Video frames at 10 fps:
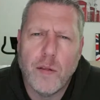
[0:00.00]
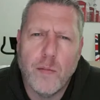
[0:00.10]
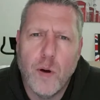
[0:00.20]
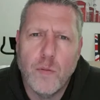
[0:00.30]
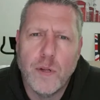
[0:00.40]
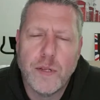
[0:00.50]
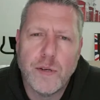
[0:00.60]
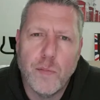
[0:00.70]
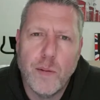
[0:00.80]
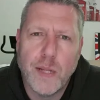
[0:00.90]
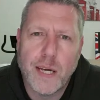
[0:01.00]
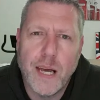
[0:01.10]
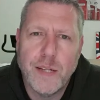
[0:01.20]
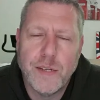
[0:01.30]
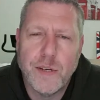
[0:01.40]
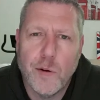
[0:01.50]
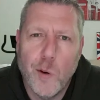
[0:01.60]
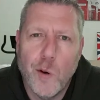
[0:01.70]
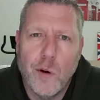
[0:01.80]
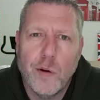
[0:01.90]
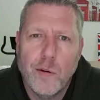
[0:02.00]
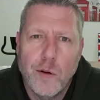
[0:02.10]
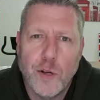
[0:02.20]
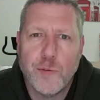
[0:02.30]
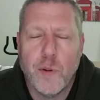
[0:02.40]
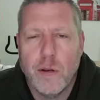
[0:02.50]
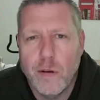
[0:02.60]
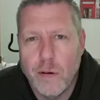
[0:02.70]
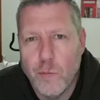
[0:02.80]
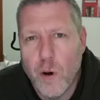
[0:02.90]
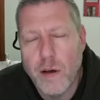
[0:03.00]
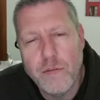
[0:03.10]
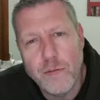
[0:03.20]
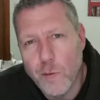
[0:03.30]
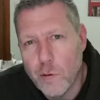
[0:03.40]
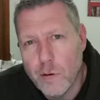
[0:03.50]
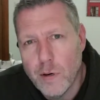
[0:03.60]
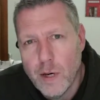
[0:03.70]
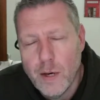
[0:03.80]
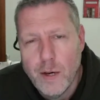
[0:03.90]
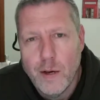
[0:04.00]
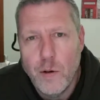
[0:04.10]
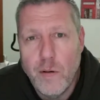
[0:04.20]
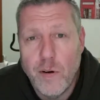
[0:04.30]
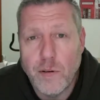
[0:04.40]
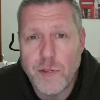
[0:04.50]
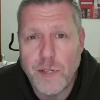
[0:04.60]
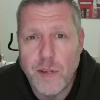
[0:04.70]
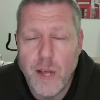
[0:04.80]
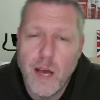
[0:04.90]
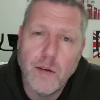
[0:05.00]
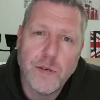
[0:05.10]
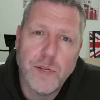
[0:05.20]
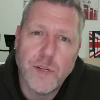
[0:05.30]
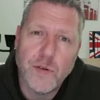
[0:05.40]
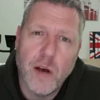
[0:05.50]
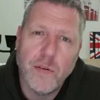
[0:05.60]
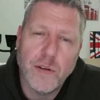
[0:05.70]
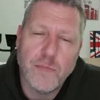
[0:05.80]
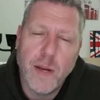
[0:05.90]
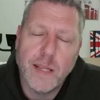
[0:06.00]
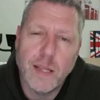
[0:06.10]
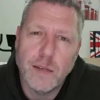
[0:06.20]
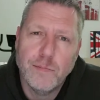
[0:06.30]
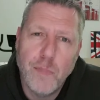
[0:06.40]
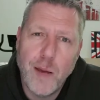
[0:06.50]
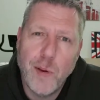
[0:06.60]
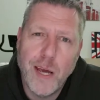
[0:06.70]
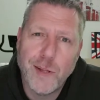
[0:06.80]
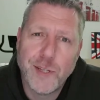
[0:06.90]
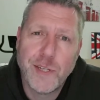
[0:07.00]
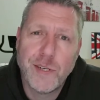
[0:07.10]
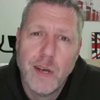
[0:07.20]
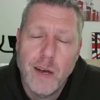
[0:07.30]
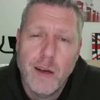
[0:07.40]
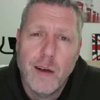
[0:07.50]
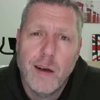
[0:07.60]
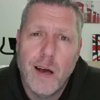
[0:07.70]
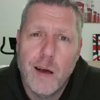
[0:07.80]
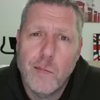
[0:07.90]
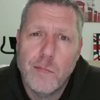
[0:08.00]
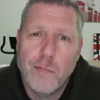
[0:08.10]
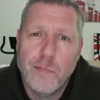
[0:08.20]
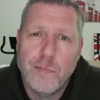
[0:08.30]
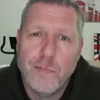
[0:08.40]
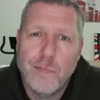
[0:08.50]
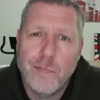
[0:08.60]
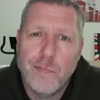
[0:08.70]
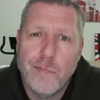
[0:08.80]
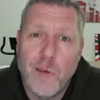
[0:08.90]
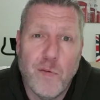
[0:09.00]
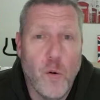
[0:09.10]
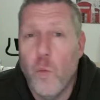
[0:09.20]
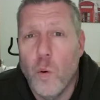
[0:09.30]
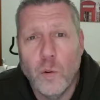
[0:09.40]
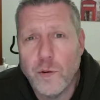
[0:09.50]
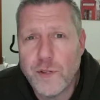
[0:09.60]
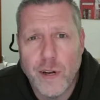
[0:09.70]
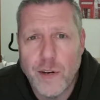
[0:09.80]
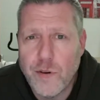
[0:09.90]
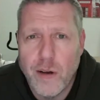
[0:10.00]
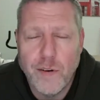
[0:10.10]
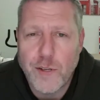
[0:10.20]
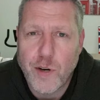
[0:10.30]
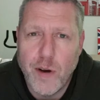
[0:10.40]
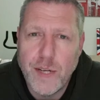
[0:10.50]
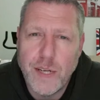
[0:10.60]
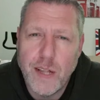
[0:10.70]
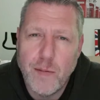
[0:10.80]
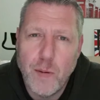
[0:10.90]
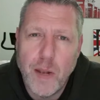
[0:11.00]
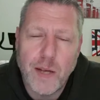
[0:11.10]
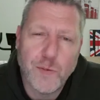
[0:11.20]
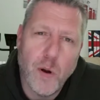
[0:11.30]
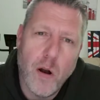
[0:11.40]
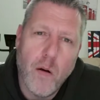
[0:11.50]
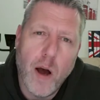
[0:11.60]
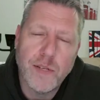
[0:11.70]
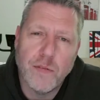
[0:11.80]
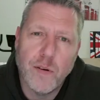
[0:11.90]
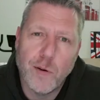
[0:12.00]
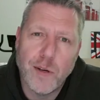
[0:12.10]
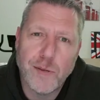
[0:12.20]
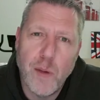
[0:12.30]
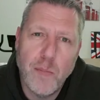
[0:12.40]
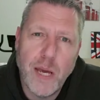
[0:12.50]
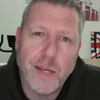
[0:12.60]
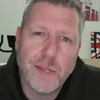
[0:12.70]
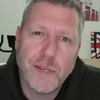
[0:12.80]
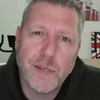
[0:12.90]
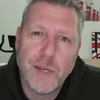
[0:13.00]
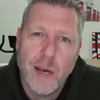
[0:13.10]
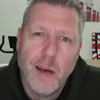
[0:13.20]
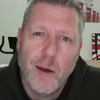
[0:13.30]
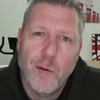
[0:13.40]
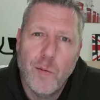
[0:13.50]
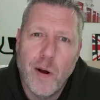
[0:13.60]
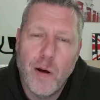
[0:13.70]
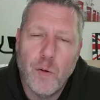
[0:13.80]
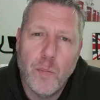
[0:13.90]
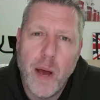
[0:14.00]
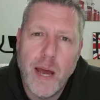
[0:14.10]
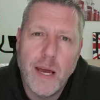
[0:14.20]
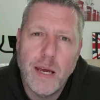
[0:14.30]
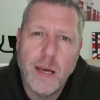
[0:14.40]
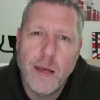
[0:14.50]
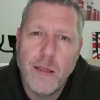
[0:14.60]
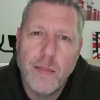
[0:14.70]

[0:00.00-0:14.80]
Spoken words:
at the moment. Or maybe the kids or husband or wife or whoever else is in the house is driving us mental. Maybe it's the four walls that are driving us crazy. Then maybe that's where our eyes are focused. Maybe it's where I will pay